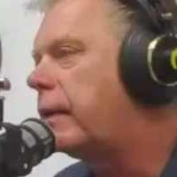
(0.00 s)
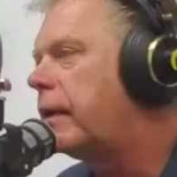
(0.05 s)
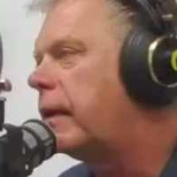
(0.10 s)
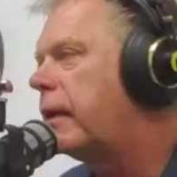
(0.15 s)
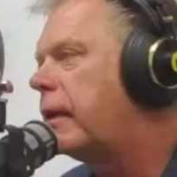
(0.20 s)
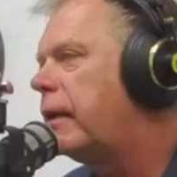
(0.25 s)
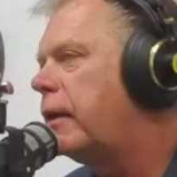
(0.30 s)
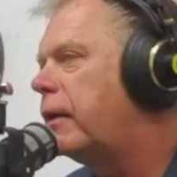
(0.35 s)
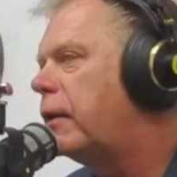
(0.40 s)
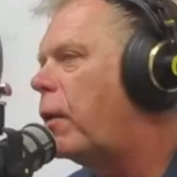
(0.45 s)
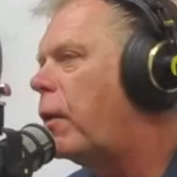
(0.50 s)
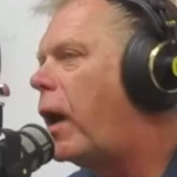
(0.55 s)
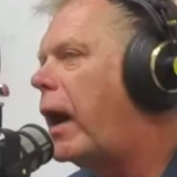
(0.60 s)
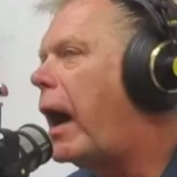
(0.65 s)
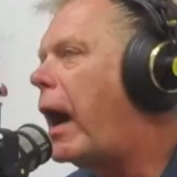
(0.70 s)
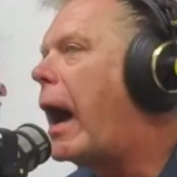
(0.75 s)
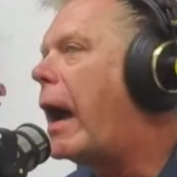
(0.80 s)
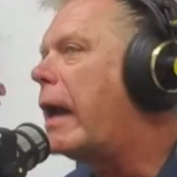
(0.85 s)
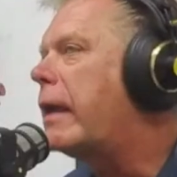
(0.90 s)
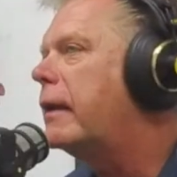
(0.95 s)
you know,
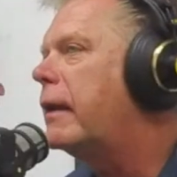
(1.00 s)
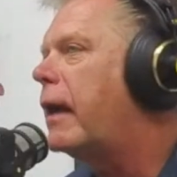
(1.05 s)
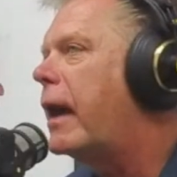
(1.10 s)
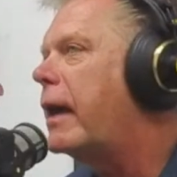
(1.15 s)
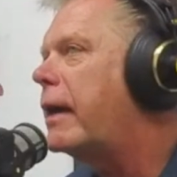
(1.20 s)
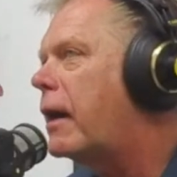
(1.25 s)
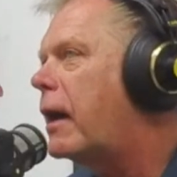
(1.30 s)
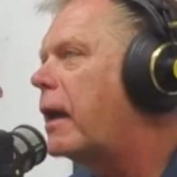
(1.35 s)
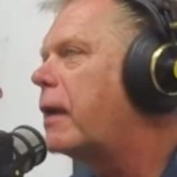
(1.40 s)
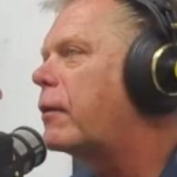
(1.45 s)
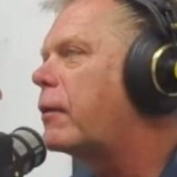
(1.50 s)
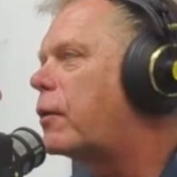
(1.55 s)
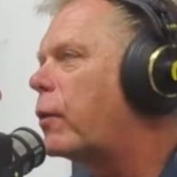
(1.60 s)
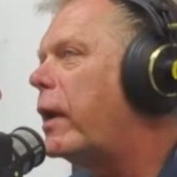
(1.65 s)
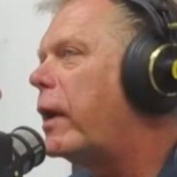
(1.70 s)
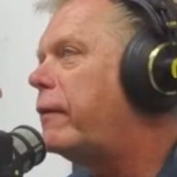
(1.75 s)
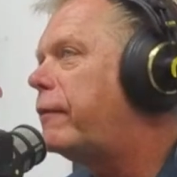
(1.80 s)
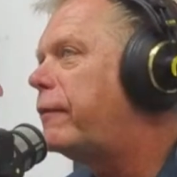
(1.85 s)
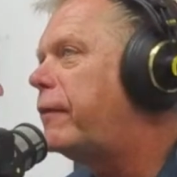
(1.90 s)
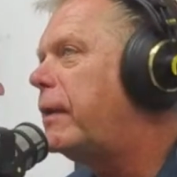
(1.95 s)
I got
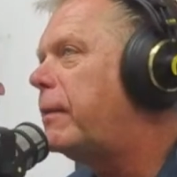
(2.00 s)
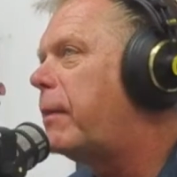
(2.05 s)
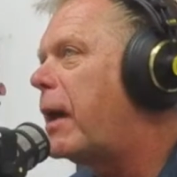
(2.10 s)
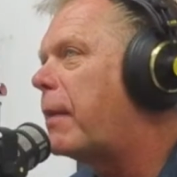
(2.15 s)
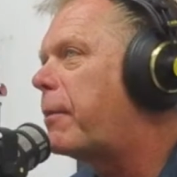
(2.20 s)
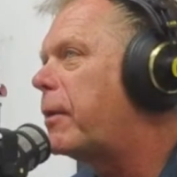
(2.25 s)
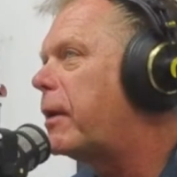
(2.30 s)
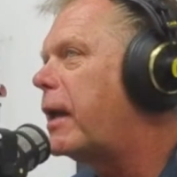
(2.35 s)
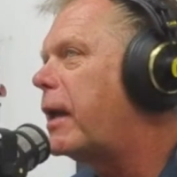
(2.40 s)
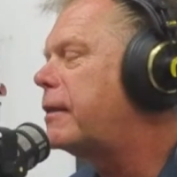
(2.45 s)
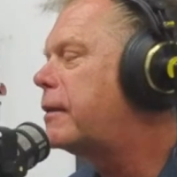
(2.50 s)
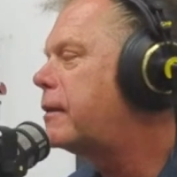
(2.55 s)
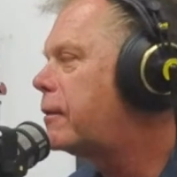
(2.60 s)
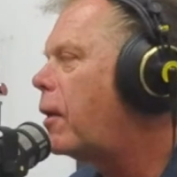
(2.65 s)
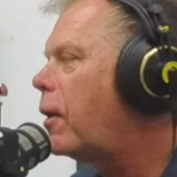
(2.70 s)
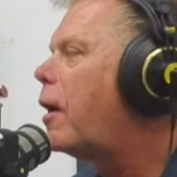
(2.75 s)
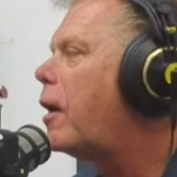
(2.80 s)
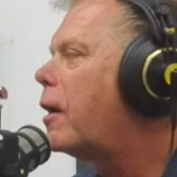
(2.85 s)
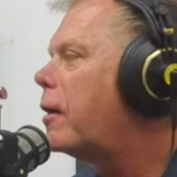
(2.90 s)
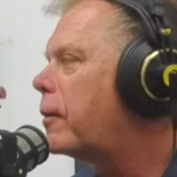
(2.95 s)
great feedback, but I
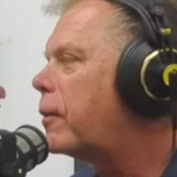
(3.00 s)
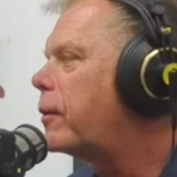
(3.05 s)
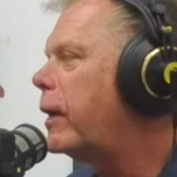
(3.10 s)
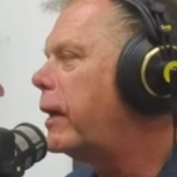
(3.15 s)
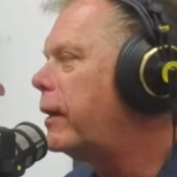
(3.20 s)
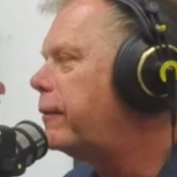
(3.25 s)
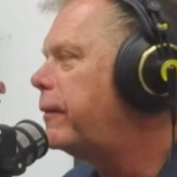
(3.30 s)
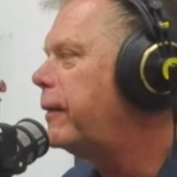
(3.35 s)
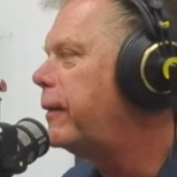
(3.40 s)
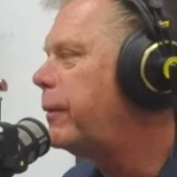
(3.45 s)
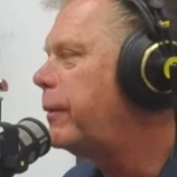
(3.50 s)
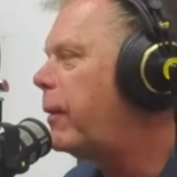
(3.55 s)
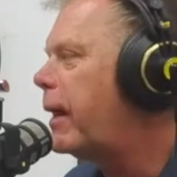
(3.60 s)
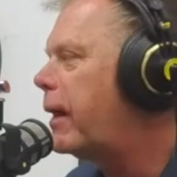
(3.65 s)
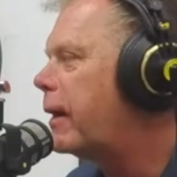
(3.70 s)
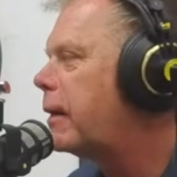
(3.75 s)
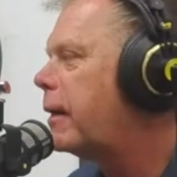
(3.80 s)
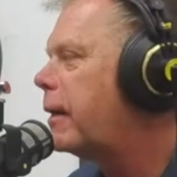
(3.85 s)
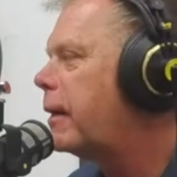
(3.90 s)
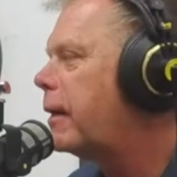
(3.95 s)
saw great feedback.
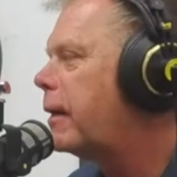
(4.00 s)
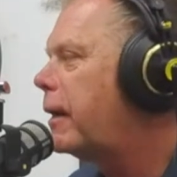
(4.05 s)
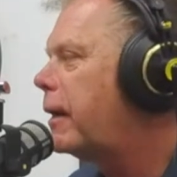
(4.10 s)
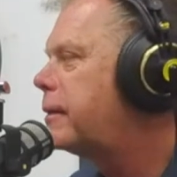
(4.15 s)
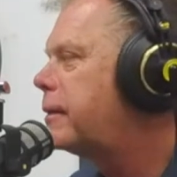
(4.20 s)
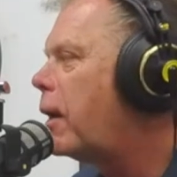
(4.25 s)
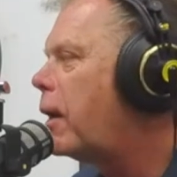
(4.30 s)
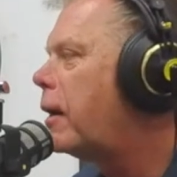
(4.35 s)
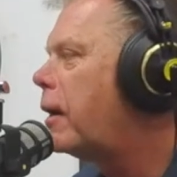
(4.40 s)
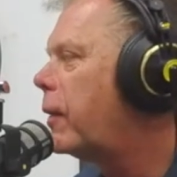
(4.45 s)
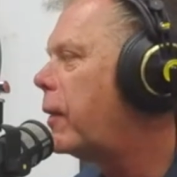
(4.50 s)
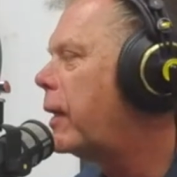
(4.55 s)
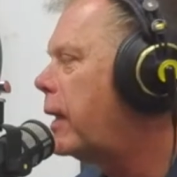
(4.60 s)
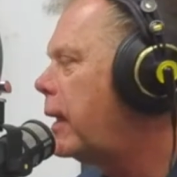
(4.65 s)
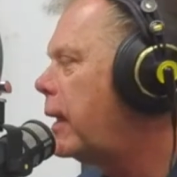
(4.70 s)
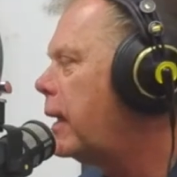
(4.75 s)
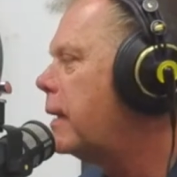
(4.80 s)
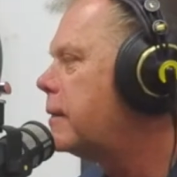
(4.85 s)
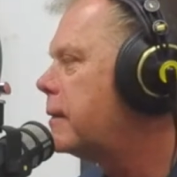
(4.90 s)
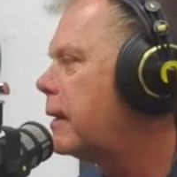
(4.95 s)
I saw the
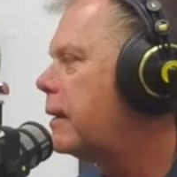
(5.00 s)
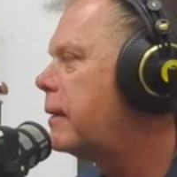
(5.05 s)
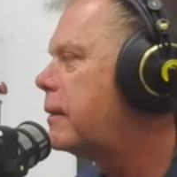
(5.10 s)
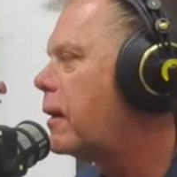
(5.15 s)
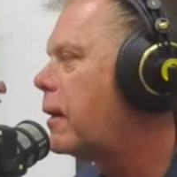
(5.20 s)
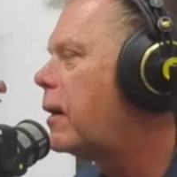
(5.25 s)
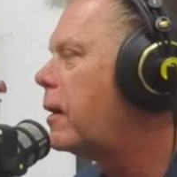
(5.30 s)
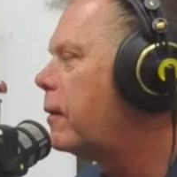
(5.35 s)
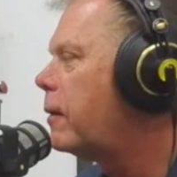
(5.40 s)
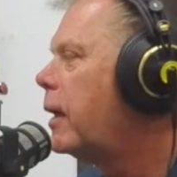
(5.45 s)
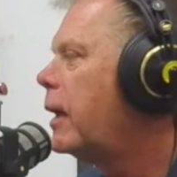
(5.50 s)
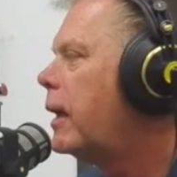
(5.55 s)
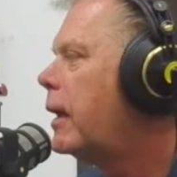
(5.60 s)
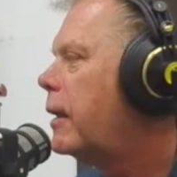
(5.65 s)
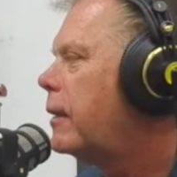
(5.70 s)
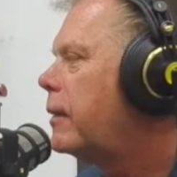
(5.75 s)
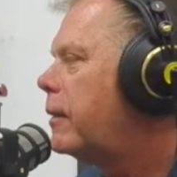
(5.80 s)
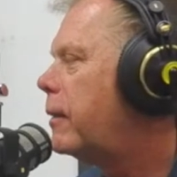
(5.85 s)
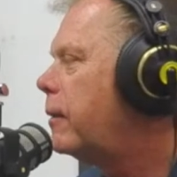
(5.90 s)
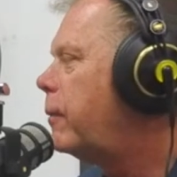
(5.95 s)
kids, and I saw
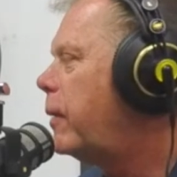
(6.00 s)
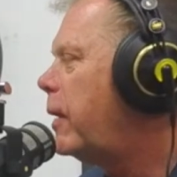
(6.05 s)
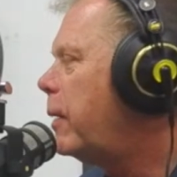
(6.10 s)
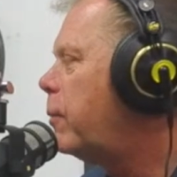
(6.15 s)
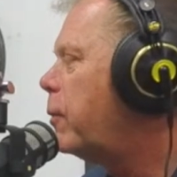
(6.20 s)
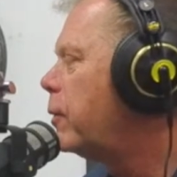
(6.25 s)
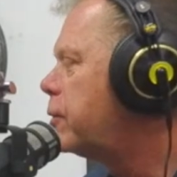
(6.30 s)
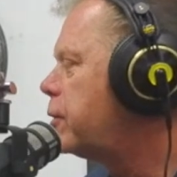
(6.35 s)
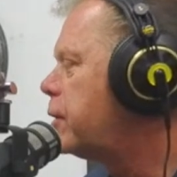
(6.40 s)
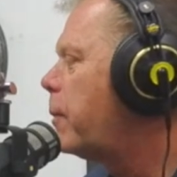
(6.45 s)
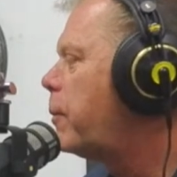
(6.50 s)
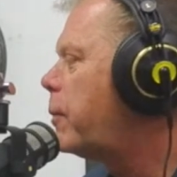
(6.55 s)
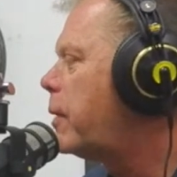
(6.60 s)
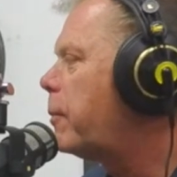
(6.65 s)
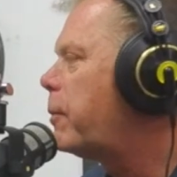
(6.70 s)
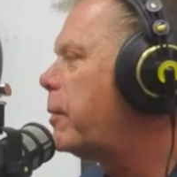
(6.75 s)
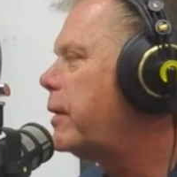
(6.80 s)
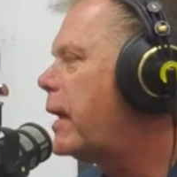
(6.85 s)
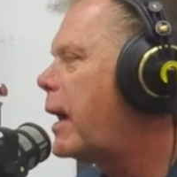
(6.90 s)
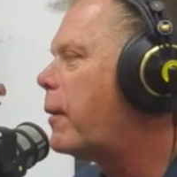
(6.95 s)
the people jumping up
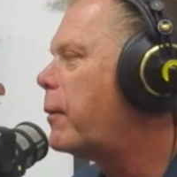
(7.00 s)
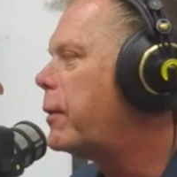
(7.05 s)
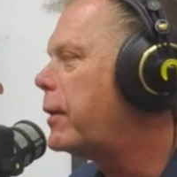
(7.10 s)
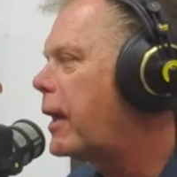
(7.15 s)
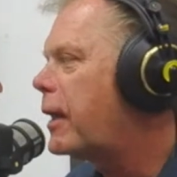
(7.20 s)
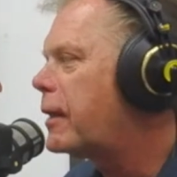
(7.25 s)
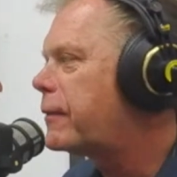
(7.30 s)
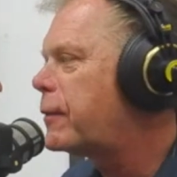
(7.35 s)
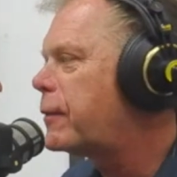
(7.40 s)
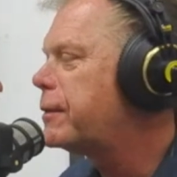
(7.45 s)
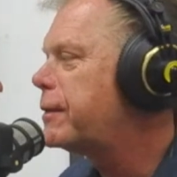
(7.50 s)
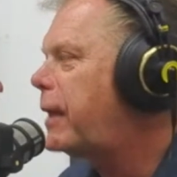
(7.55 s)
and down when you guys first came